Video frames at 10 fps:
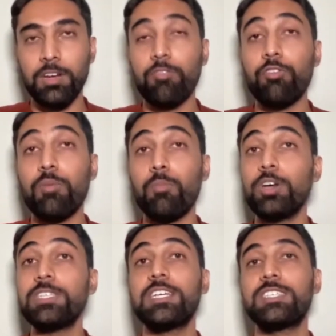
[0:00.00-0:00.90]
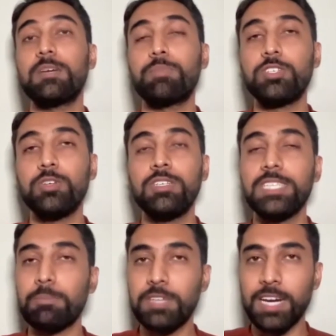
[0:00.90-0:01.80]
For more such episodes,
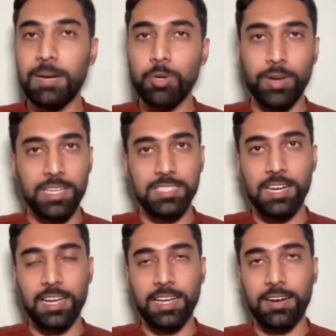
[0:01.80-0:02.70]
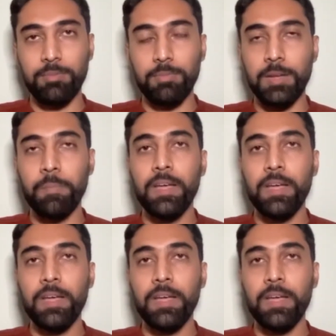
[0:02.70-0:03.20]
subscribe to Ekcel Academy